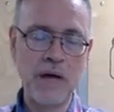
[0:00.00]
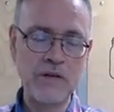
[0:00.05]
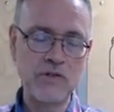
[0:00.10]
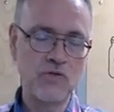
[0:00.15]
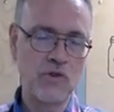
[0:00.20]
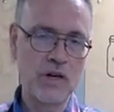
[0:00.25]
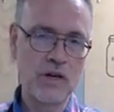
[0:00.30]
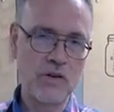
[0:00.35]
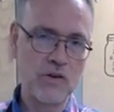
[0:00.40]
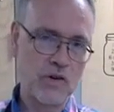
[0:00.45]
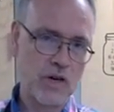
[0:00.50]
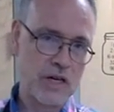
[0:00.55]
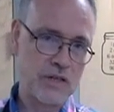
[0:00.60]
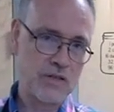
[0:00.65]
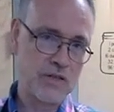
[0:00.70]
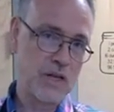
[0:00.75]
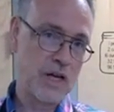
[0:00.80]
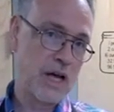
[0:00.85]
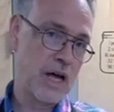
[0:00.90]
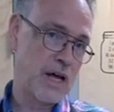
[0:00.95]
pastry
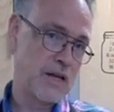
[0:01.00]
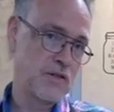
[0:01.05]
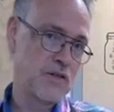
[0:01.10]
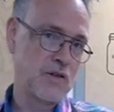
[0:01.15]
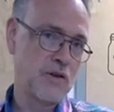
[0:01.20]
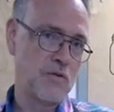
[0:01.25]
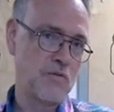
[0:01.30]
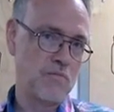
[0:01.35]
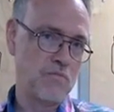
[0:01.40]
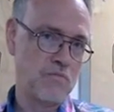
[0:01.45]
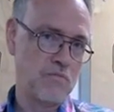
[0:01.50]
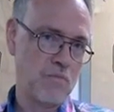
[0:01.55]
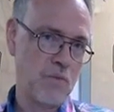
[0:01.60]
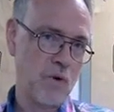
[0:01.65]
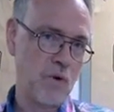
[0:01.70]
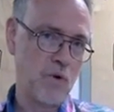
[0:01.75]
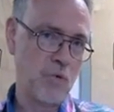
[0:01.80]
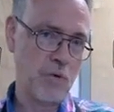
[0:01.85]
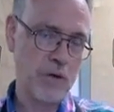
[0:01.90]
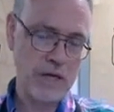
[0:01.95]
crust that has some
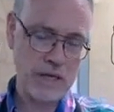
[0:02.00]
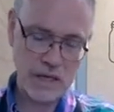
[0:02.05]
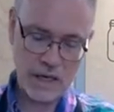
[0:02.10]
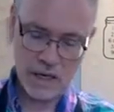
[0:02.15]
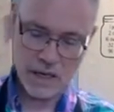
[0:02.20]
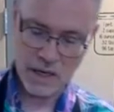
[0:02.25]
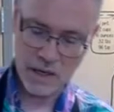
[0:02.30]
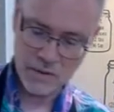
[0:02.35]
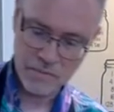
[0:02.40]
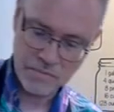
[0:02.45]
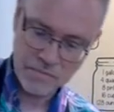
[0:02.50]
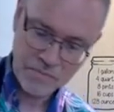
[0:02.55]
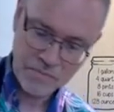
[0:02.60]
whole wheat in it?